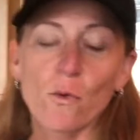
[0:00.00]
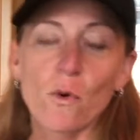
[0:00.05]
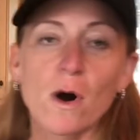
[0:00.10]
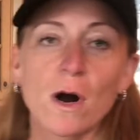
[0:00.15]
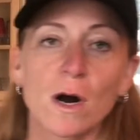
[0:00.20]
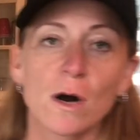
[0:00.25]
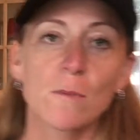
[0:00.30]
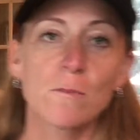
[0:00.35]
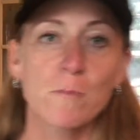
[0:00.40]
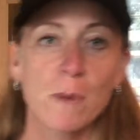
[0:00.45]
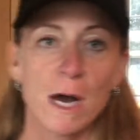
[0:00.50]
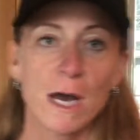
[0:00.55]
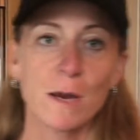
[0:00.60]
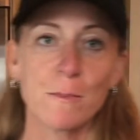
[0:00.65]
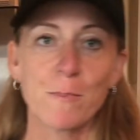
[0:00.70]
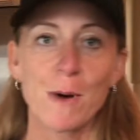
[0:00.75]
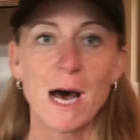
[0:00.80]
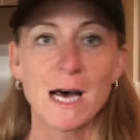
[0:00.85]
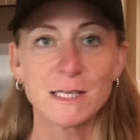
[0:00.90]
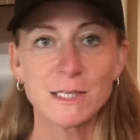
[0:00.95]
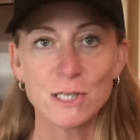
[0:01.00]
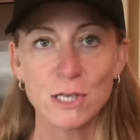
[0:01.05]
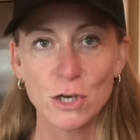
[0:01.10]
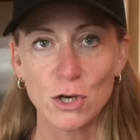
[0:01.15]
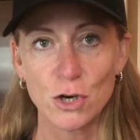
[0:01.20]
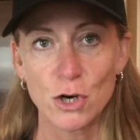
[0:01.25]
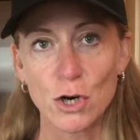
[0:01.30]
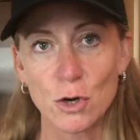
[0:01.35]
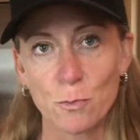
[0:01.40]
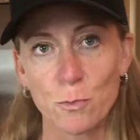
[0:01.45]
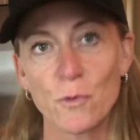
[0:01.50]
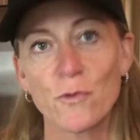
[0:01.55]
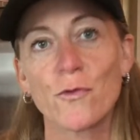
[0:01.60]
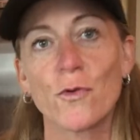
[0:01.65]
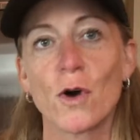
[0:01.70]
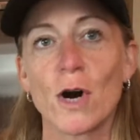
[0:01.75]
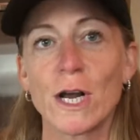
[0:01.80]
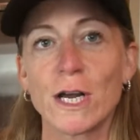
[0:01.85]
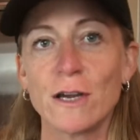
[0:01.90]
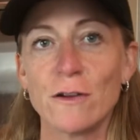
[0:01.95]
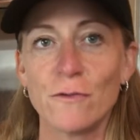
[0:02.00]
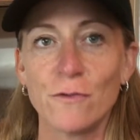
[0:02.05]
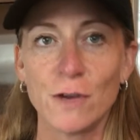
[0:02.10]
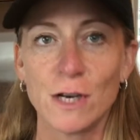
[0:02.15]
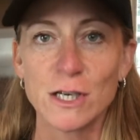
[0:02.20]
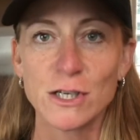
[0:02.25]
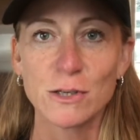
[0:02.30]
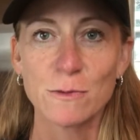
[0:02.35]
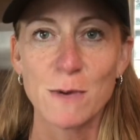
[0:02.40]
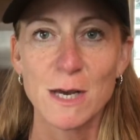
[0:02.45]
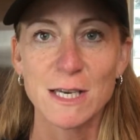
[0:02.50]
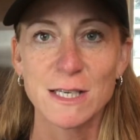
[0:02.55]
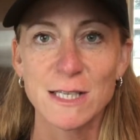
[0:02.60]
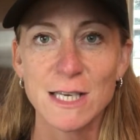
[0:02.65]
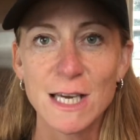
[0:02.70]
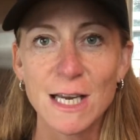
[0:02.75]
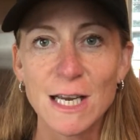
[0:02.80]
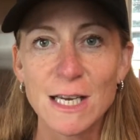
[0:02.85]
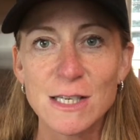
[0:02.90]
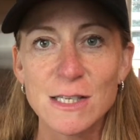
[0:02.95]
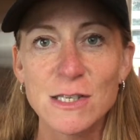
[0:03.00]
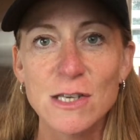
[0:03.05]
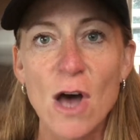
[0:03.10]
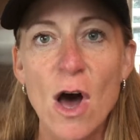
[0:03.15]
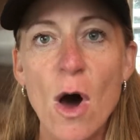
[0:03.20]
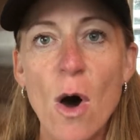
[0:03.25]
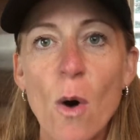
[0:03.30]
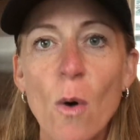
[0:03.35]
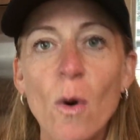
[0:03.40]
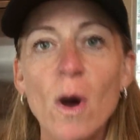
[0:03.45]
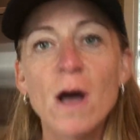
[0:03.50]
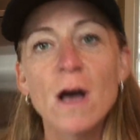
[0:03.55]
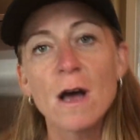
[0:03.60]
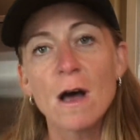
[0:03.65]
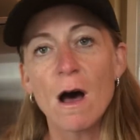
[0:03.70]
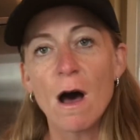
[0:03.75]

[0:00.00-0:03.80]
for my pasta to cook before I can finish the baked ziti, so